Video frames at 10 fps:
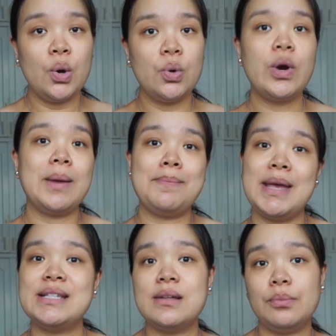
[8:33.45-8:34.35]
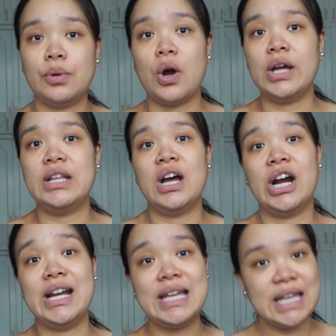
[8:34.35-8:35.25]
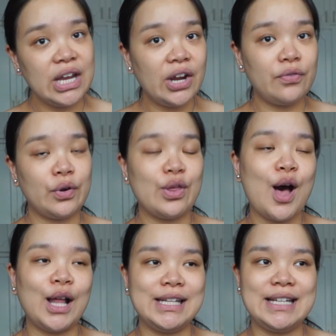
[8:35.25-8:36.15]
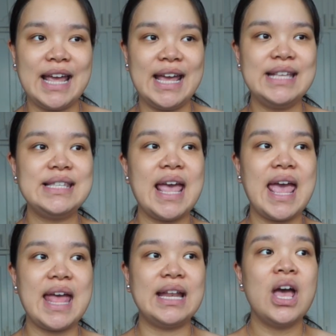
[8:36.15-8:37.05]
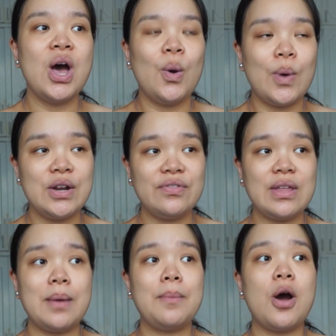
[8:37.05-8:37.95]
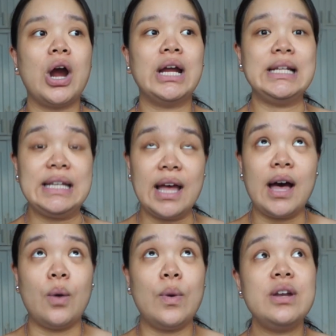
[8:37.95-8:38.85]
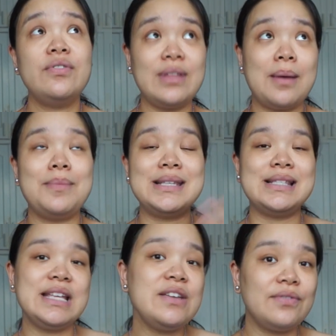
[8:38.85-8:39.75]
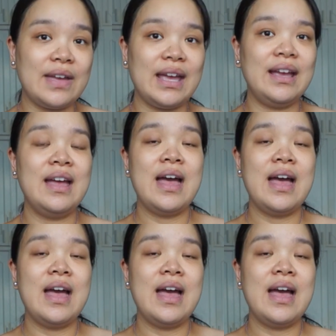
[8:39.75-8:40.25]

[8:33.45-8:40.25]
who are based abroad are here for the holidays, and one of them is leaving